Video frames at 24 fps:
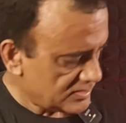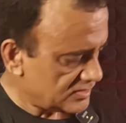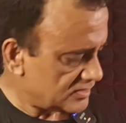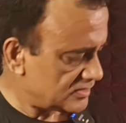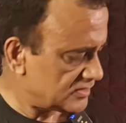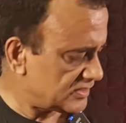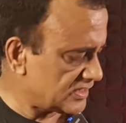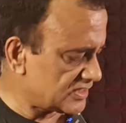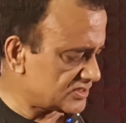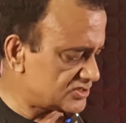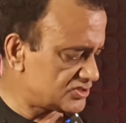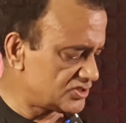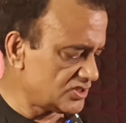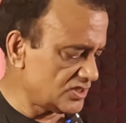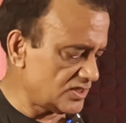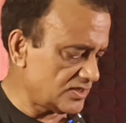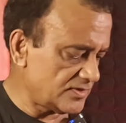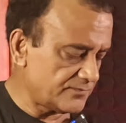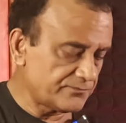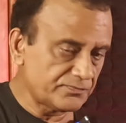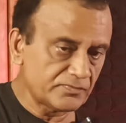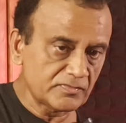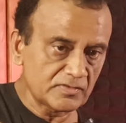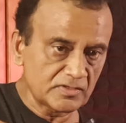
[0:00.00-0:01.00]
That's
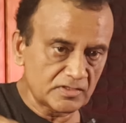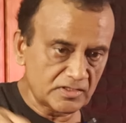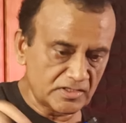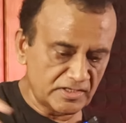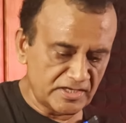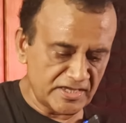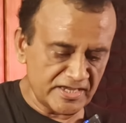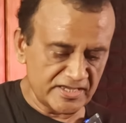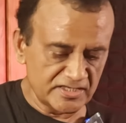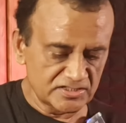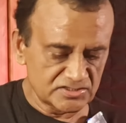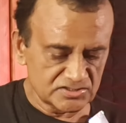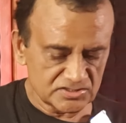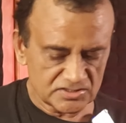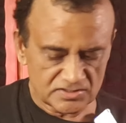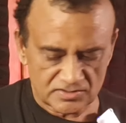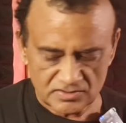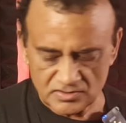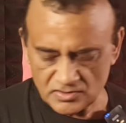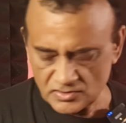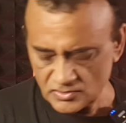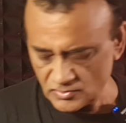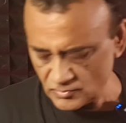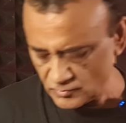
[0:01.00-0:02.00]
the case.
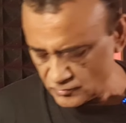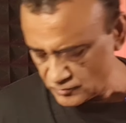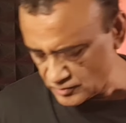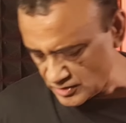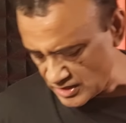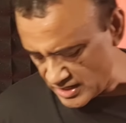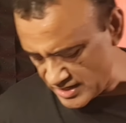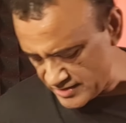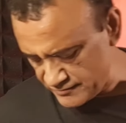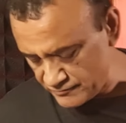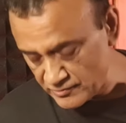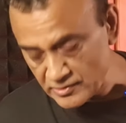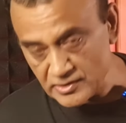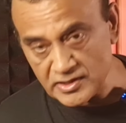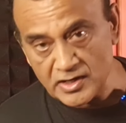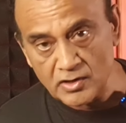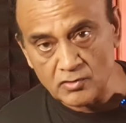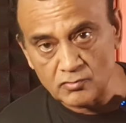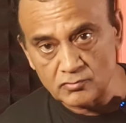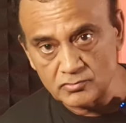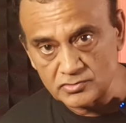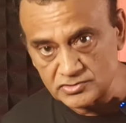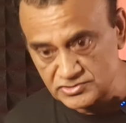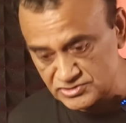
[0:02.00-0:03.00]
I will now